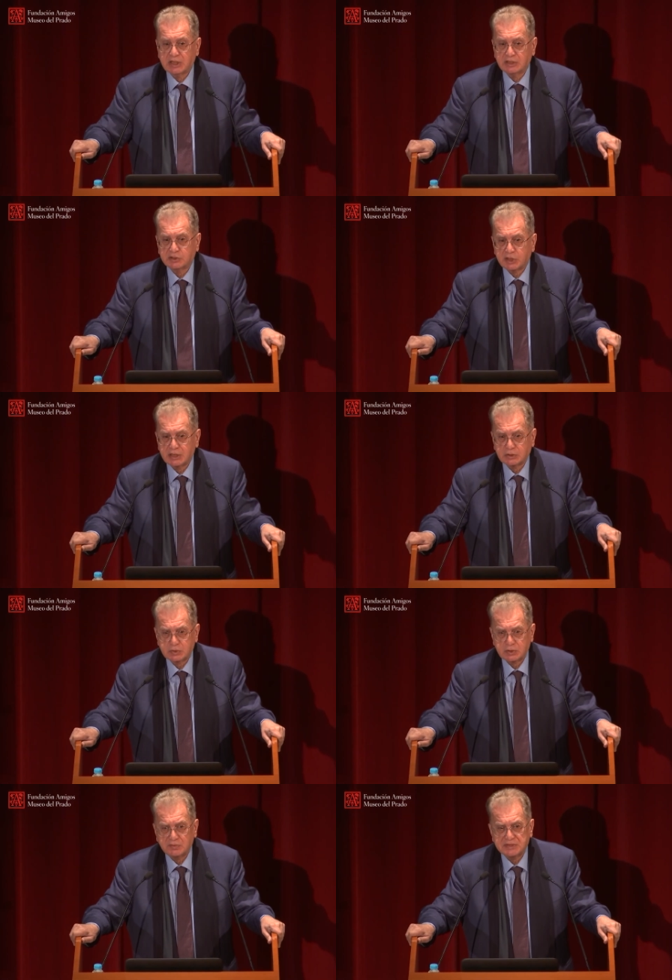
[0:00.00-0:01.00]
can try to
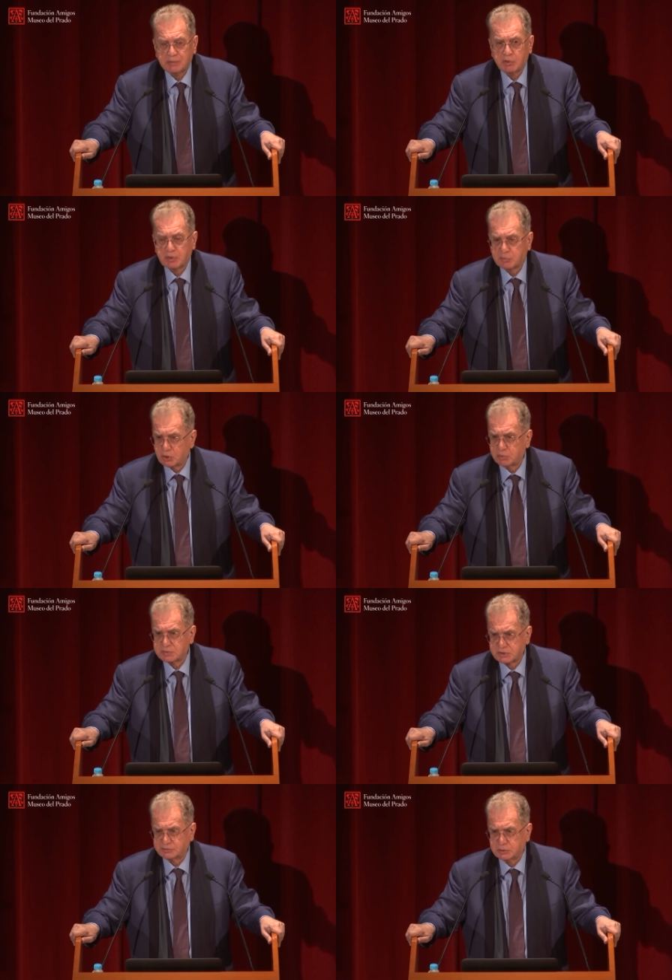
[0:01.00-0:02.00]
solve some of the
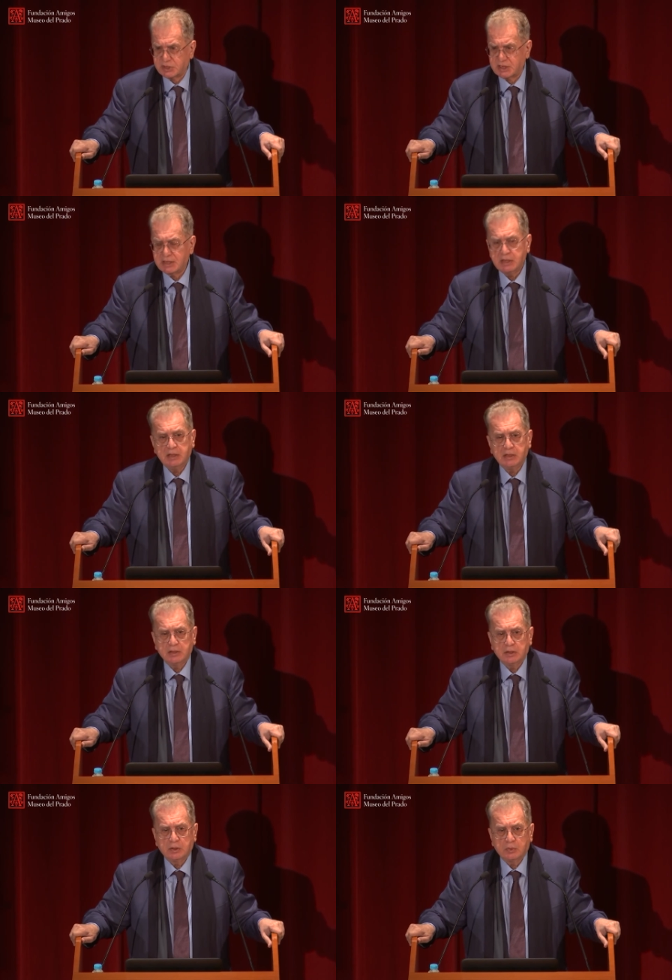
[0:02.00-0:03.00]
problems of today.
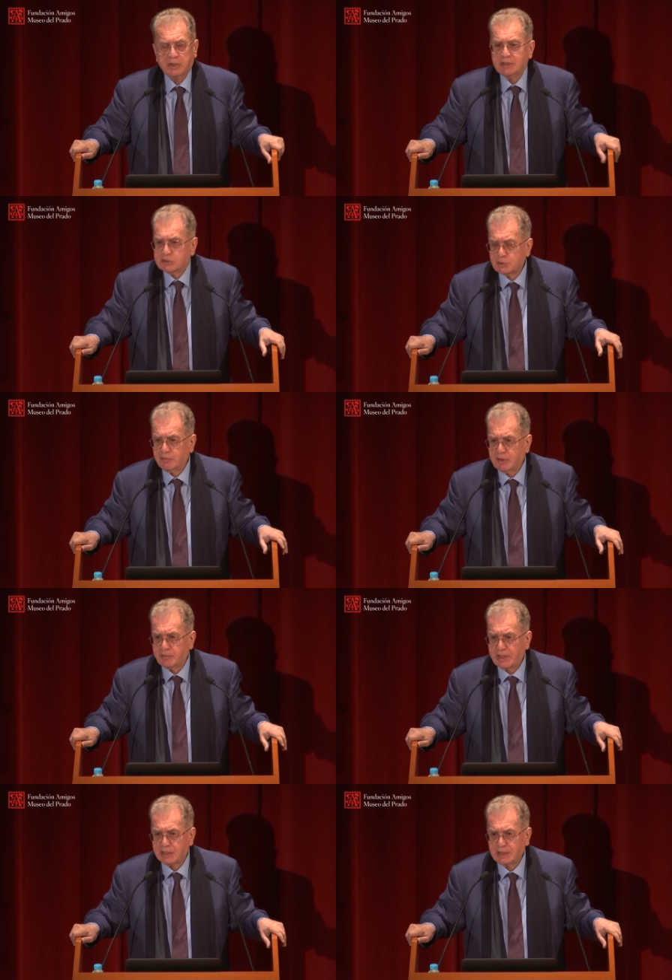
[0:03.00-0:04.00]
We can't solve them,
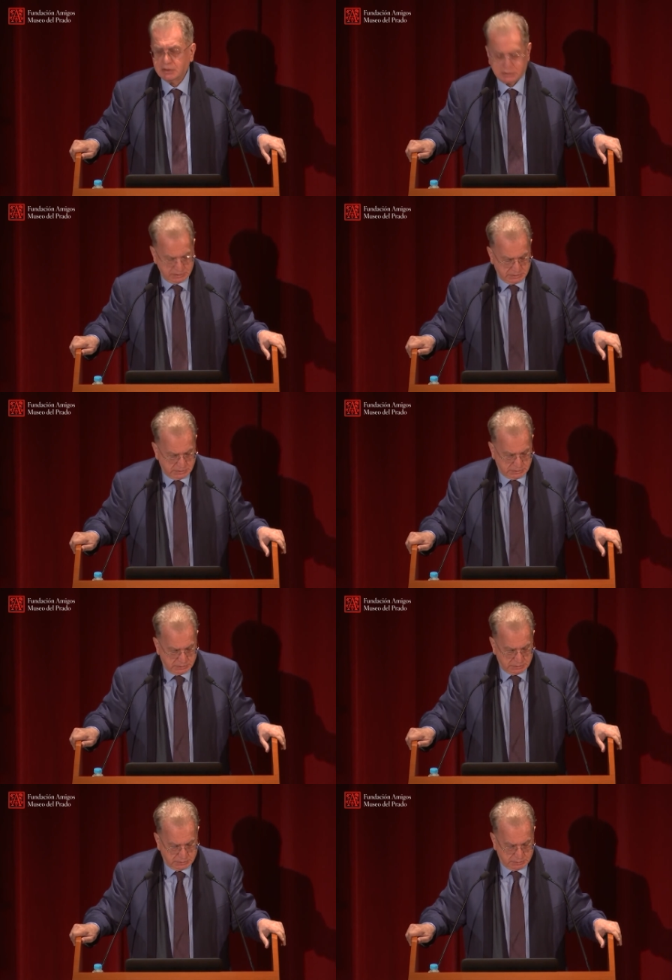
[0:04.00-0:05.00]
we can
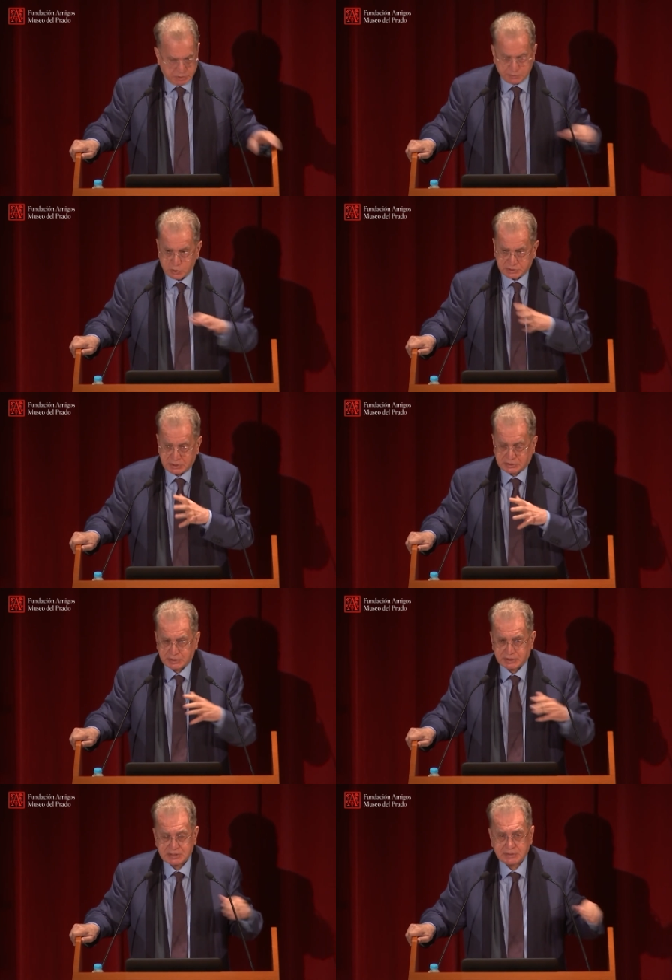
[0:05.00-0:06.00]
propose certain
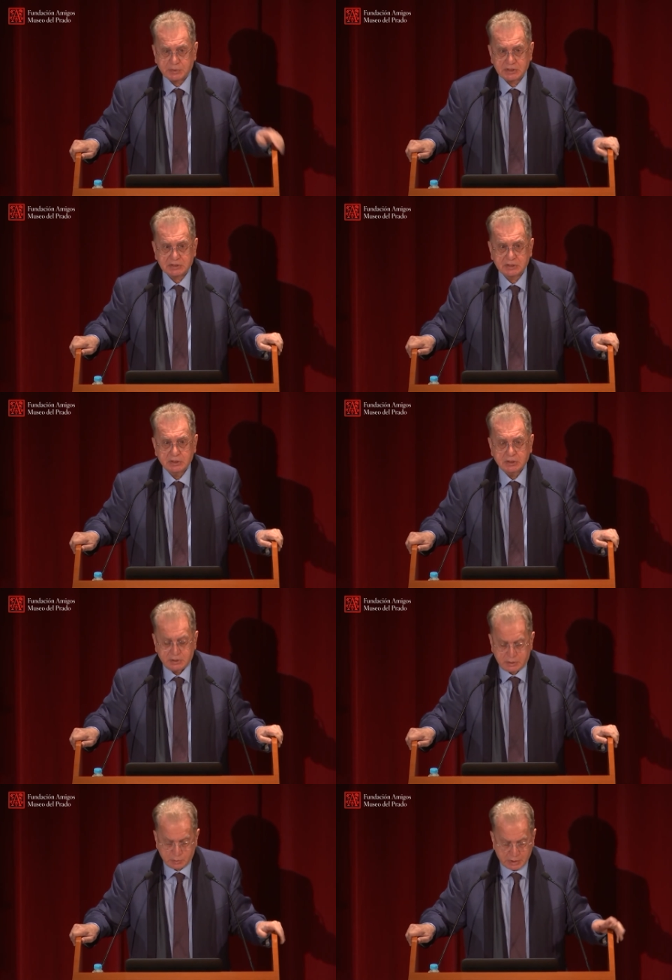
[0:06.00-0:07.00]
recipes.
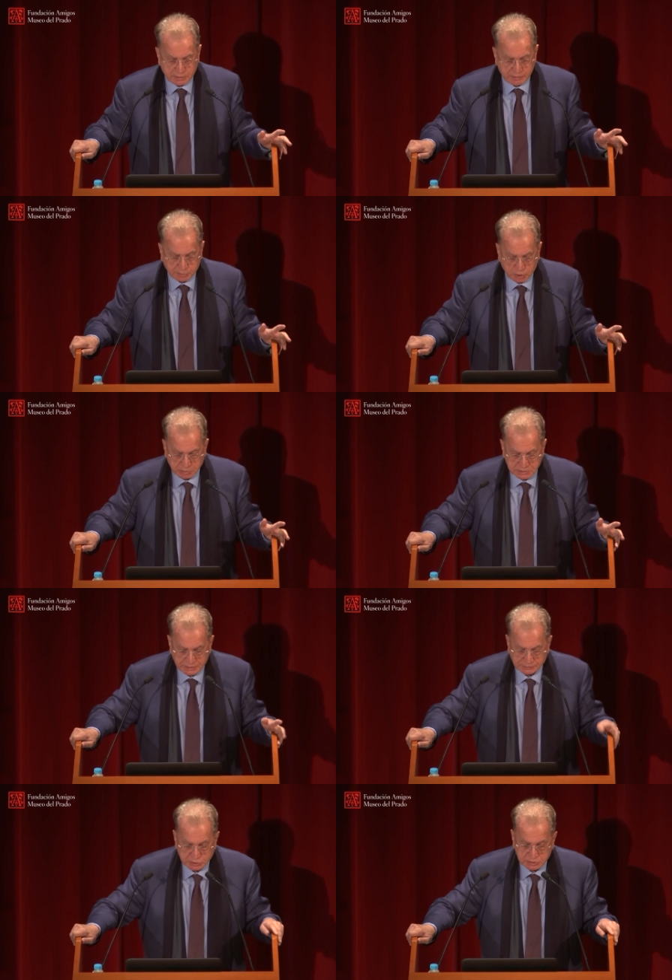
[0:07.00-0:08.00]
One of the problems
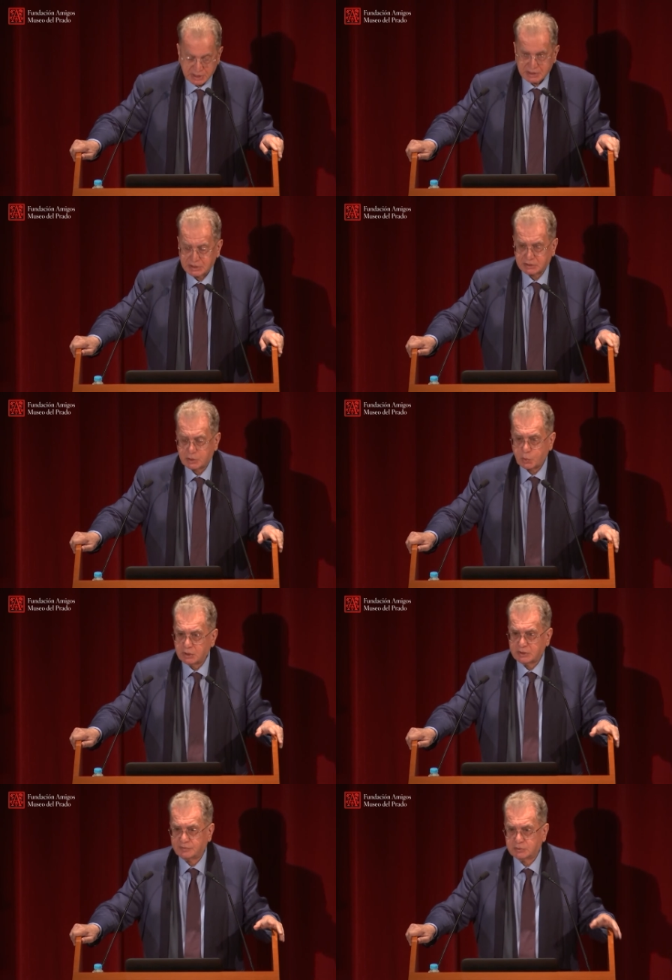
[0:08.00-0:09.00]
of today, that the
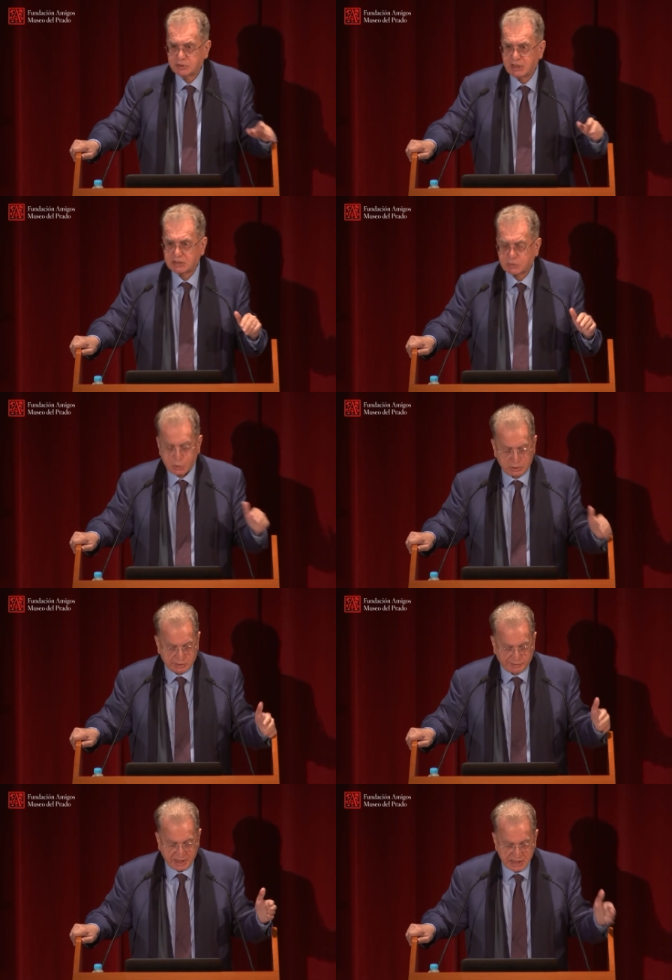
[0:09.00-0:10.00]
world of today is a world
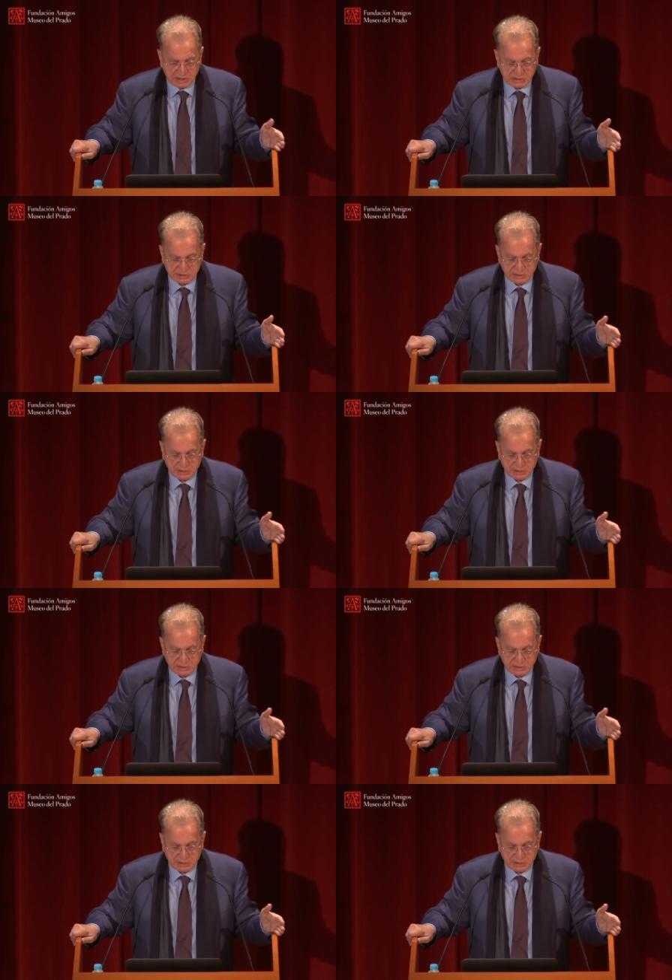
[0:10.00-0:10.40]
of hate,